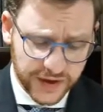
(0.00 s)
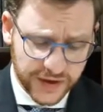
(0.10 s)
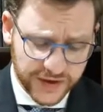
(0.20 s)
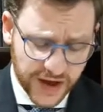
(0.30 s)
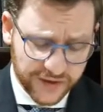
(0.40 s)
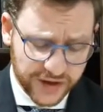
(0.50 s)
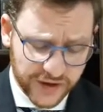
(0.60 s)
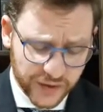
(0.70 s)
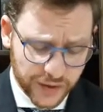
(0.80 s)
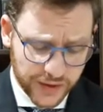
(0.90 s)

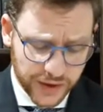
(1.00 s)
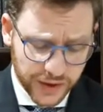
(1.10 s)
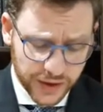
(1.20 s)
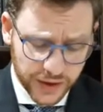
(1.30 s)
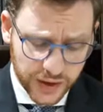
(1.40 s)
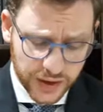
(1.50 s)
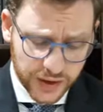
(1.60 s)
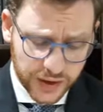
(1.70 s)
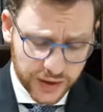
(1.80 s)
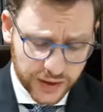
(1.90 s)
esophagus or the
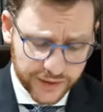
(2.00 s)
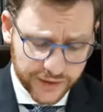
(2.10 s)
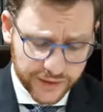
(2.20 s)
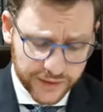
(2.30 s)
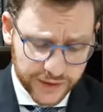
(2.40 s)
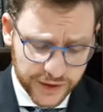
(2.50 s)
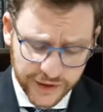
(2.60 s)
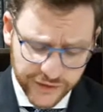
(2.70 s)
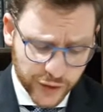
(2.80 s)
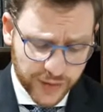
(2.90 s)

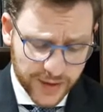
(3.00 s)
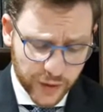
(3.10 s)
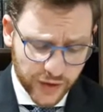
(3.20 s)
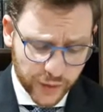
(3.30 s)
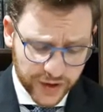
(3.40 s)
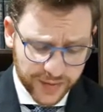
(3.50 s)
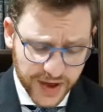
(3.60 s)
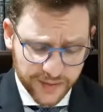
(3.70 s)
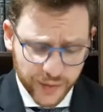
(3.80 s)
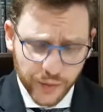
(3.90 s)
food pipe or the
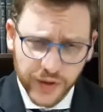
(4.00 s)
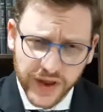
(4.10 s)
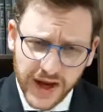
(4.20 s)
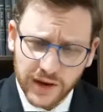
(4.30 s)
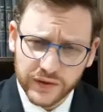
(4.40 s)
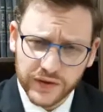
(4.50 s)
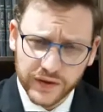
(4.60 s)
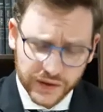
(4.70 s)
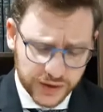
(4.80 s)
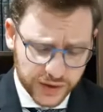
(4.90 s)
windpipe without
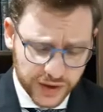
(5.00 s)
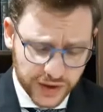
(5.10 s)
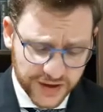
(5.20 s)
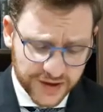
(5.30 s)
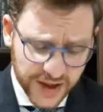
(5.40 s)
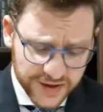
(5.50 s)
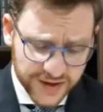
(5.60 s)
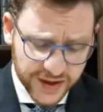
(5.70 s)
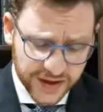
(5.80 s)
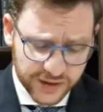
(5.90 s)

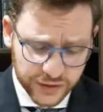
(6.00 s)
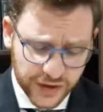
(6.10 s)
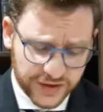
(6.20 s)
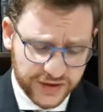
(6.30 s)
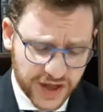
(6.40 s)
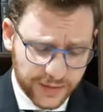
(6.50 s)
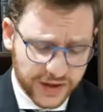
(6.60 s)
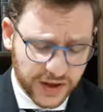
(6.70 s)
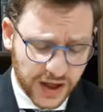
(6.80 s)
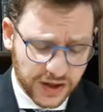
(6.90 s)
slicing it. You just
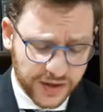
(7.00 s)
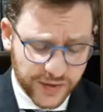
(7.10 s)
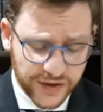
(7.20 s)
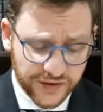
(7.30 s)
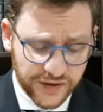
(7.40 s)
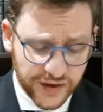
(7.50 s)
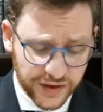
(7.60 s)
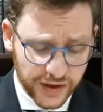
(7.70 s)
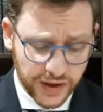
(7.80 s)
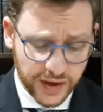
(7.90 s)
chopped it. Chalada means if
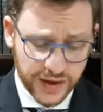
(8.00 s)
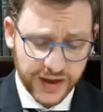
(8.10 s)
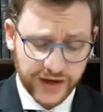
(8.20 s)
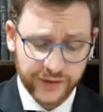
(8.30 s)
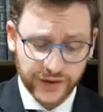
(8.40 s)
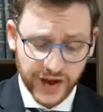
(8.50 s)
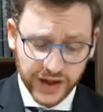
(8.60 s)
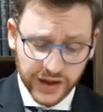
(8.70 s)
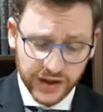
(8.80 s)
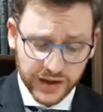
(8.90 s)
the knife was
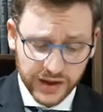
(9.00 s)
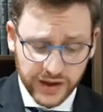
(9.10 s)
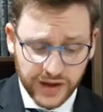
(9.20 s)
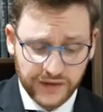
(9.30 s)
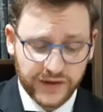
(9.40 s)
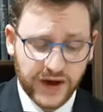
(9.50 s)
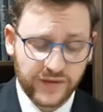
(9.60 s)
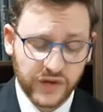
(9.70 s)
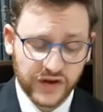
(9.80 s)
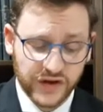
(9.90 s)
hidden, if the
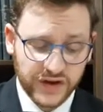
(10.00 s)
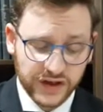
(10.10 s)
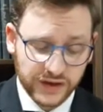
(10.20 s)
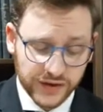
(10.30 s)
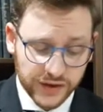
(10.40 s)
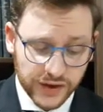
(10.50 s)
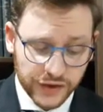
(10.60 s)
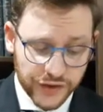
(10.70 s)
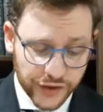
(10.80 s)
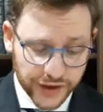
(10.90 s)
knife was concealed
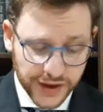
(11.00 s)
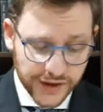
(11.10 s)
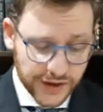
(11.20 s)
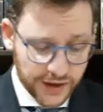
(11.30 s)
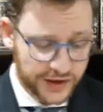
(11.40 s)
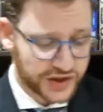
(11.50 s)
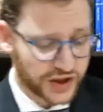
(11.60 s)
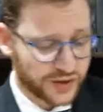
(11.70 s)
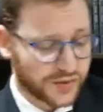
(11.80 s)
during the shechita